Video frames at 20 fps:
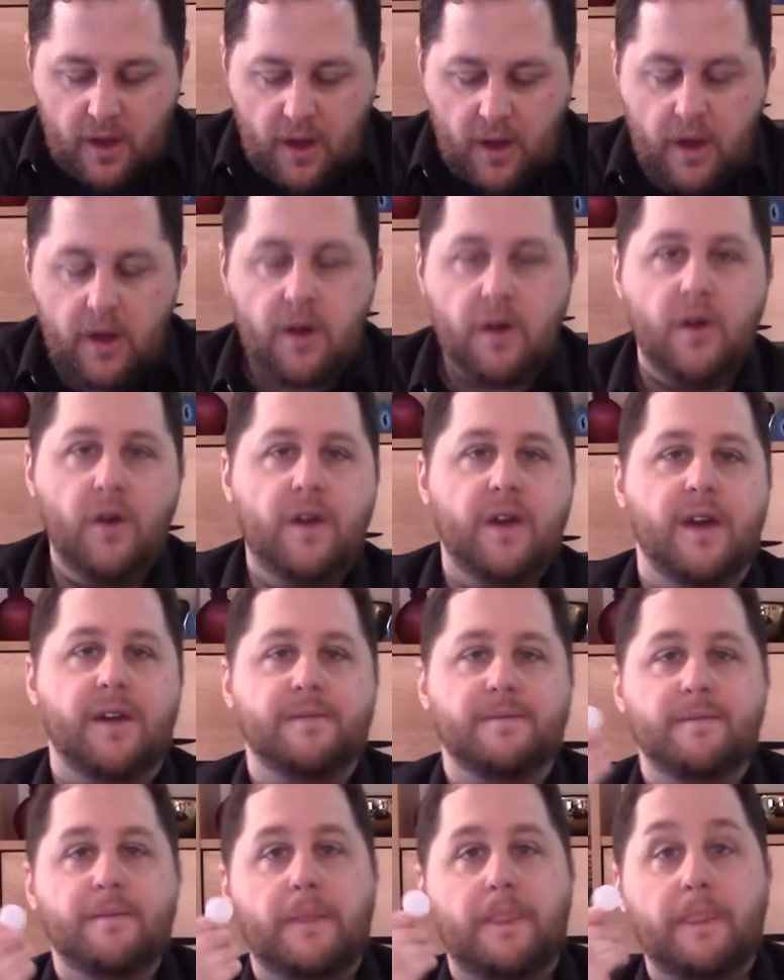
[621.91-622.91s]
Oh, okay.
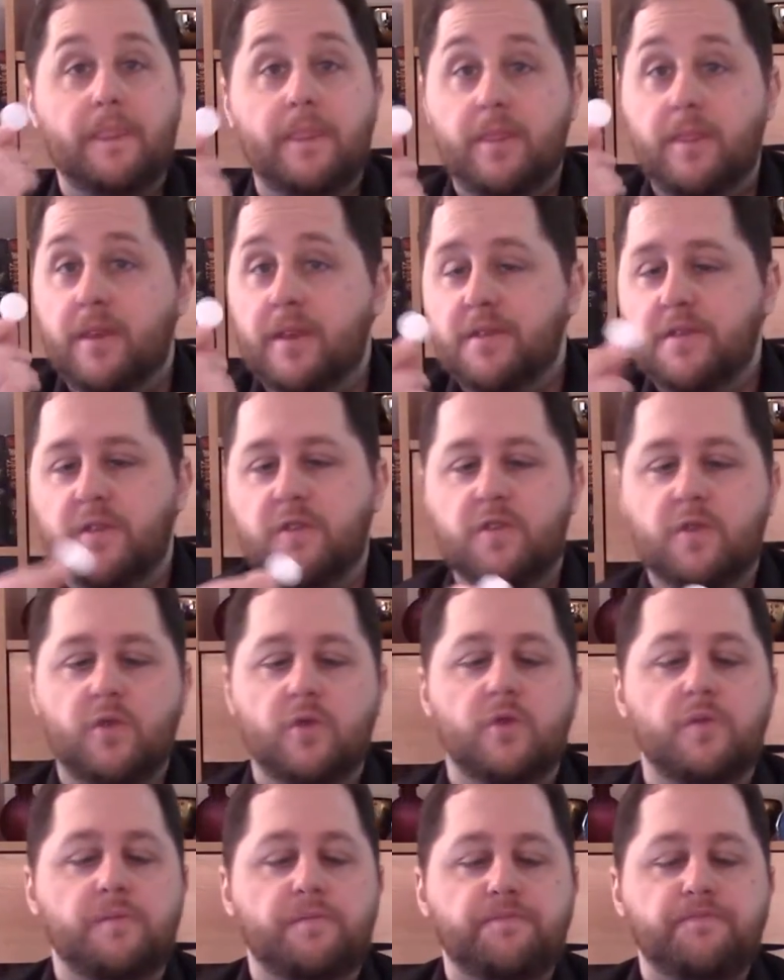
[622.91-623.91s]
This is
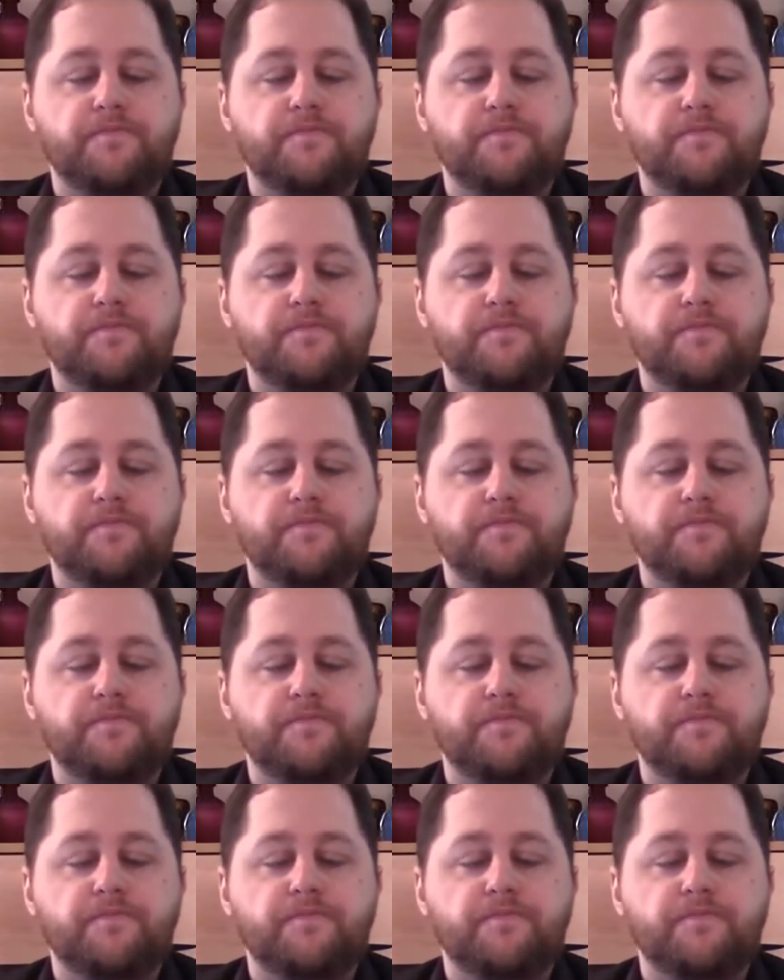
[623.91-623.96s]
cool.